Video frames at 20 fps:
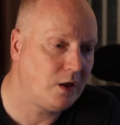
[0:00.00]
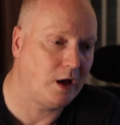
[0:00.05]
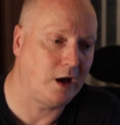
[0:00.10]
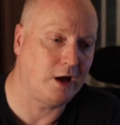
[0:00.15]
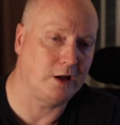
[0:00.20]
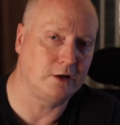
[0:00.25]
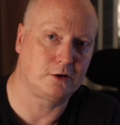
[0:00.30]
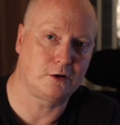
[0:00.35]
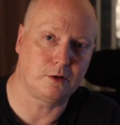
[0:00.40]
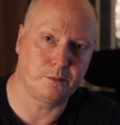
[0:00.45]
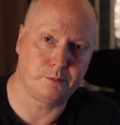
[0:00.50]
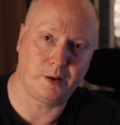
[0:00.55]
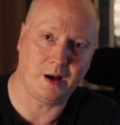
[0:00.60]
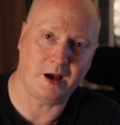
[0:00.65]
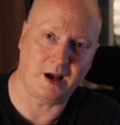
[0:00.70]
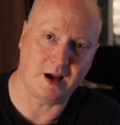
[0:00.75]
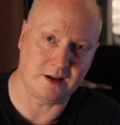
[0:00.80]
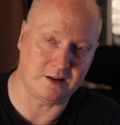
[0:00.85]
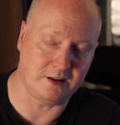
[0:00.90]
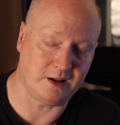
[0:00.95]
and
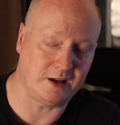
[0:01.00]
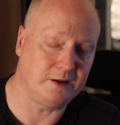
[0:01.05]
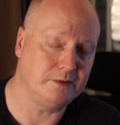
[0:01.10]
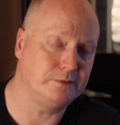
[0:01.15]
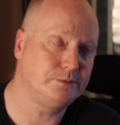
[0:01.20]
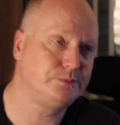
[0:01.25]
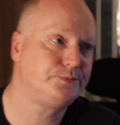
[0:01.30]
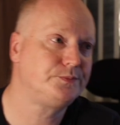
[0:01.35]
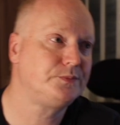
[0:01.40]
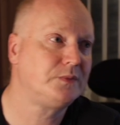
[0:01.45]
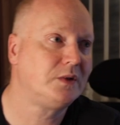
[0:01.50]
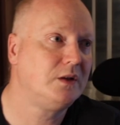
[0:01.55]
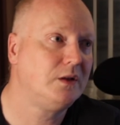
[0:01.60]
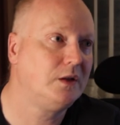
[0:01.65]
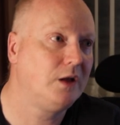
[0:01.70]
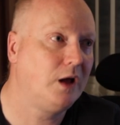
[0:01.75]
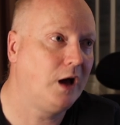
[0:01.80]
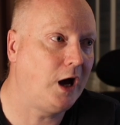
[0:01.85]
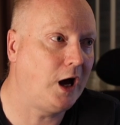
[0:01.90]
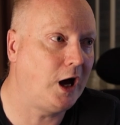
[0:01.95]
compared it,
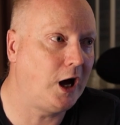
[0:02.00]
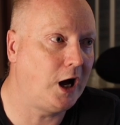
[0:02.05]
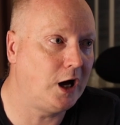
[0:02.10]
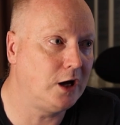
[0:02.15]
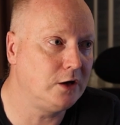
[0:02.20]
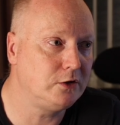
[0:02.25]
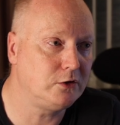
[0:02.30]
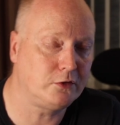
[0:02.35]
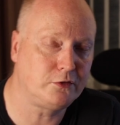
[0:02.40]
and